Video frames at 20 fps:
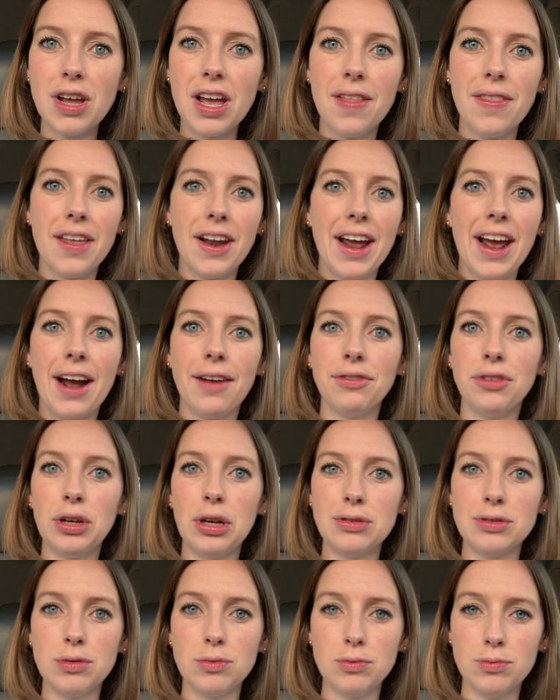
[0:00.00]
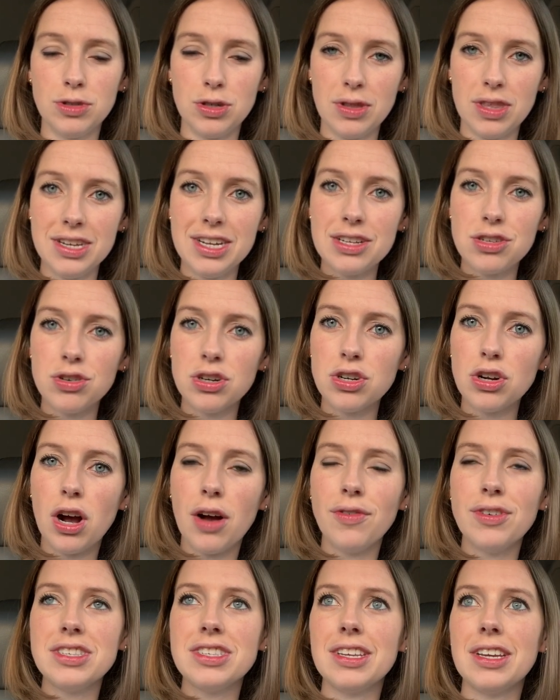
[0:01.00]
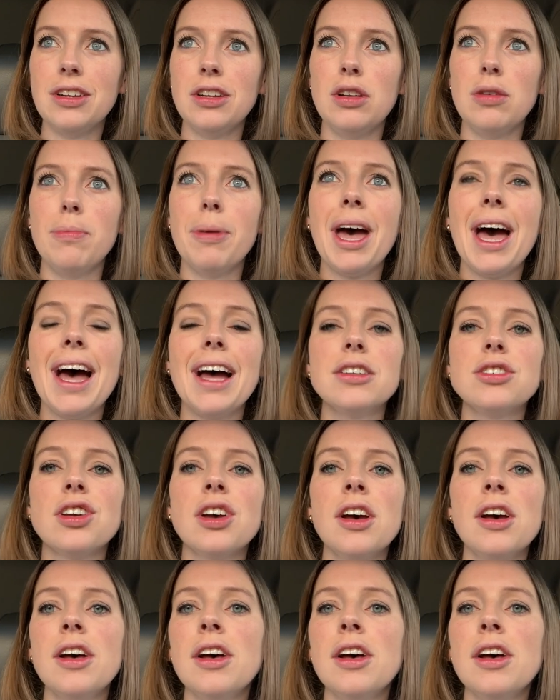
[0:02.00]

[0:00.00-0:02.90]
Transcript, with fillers: and then I have to go to the district office to get a new badge.